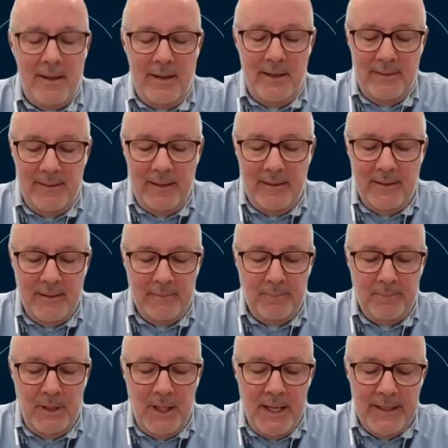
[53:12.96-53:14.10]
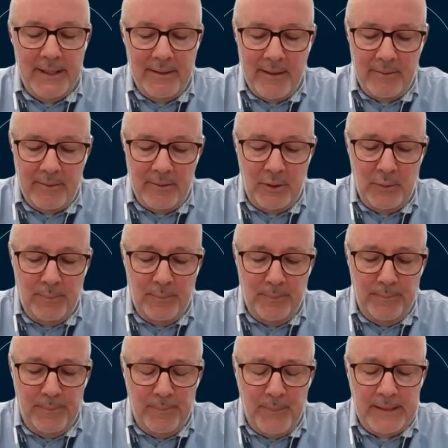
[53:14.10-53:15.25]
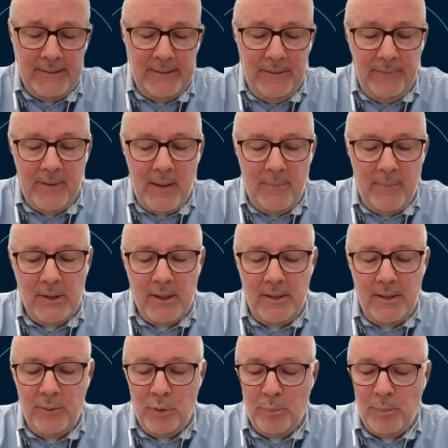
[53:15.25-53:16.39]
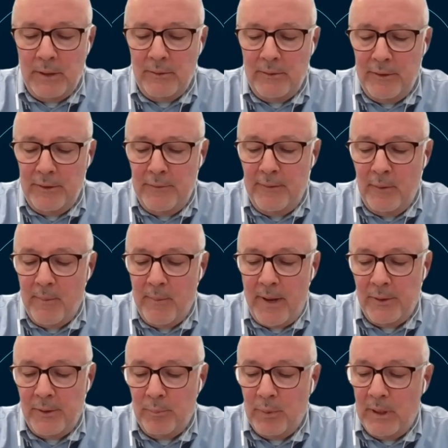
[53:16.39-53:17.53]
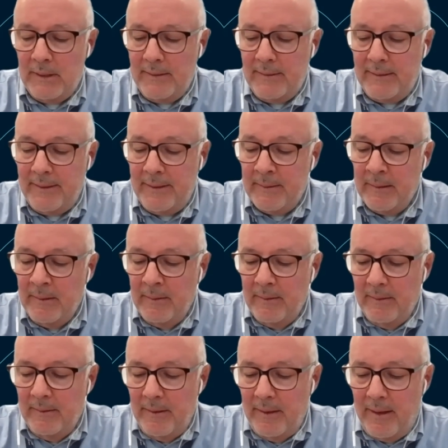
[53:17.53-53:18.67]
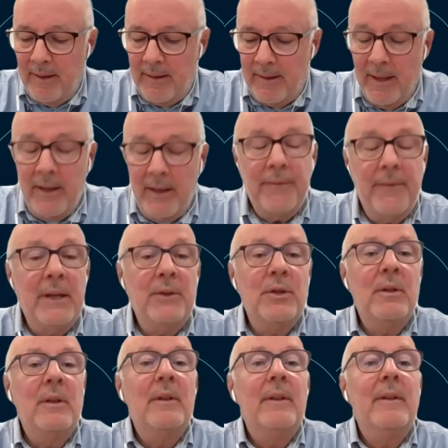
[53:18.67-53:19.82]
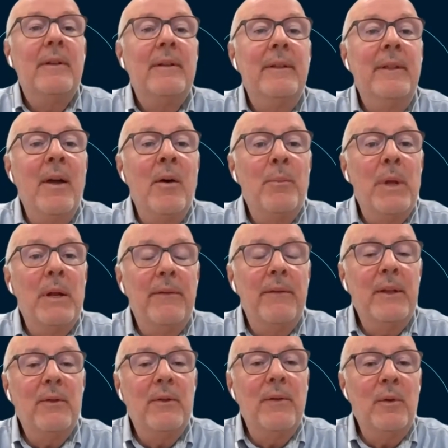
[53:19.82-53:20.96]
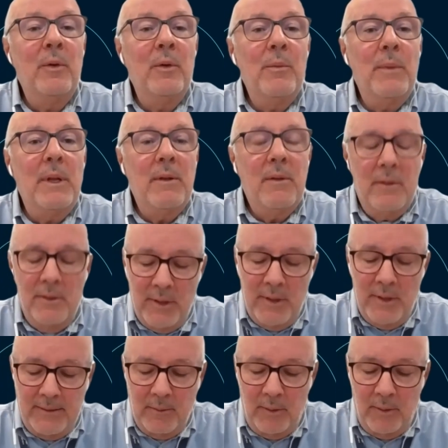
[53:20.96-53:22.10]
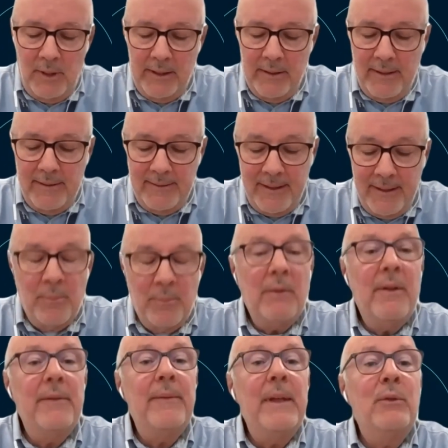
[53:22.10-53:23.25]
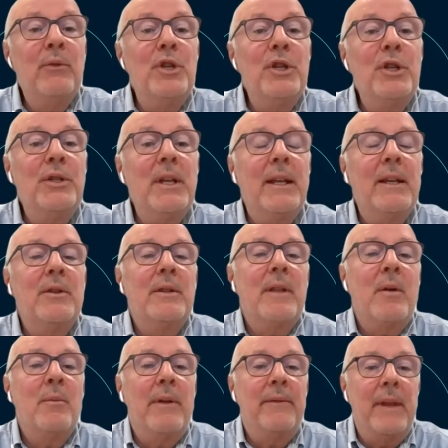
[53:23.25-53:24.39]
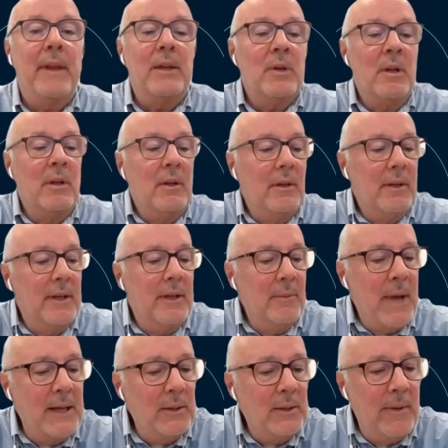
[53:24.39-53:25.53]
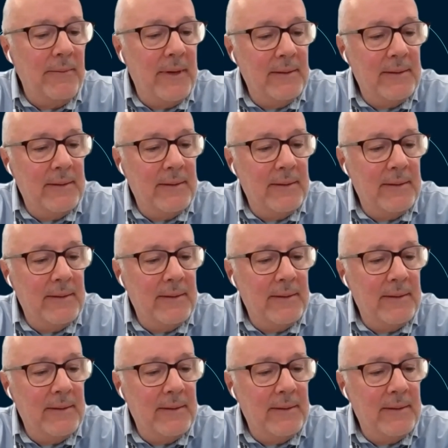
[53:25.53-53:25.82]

So our impression is that the net revenues specific for individual plans could be relevant, not given the volume effect, but the ticket effect.